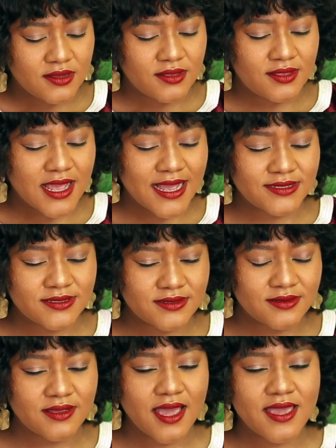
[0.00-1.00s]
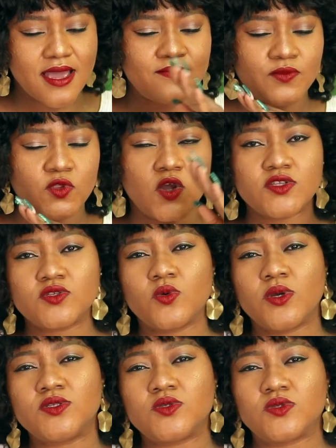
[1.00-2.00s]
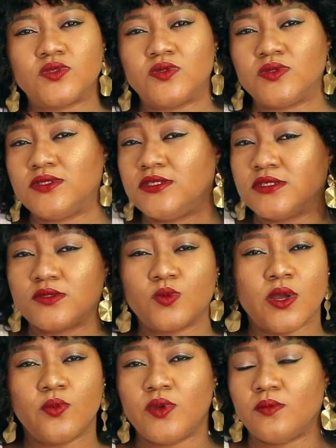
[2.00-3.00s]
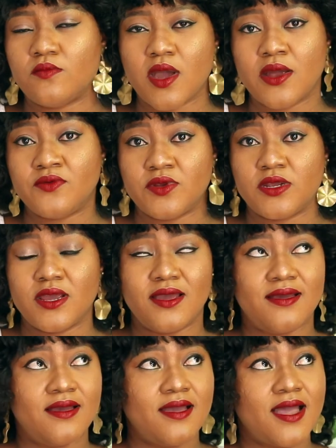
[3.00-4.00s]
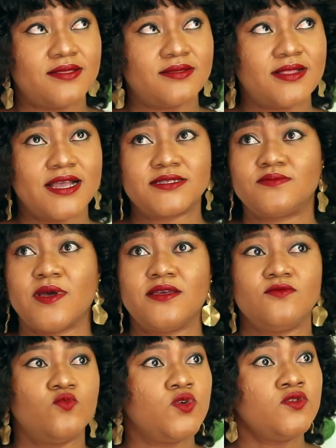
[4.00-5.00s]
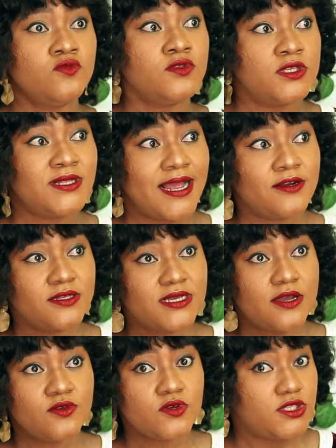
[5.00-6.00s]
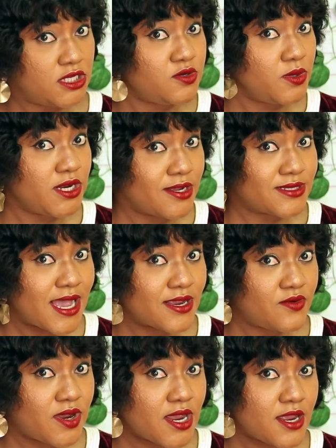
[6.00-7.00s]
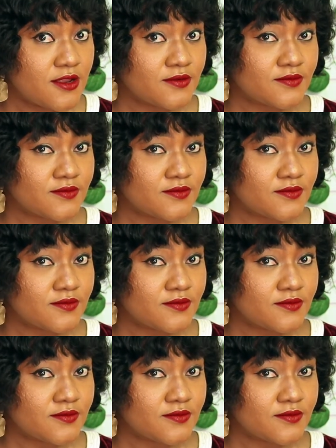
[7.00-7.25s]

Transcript: that I am not going to do this when we marry, and that's did I not tell you? Did we not agree?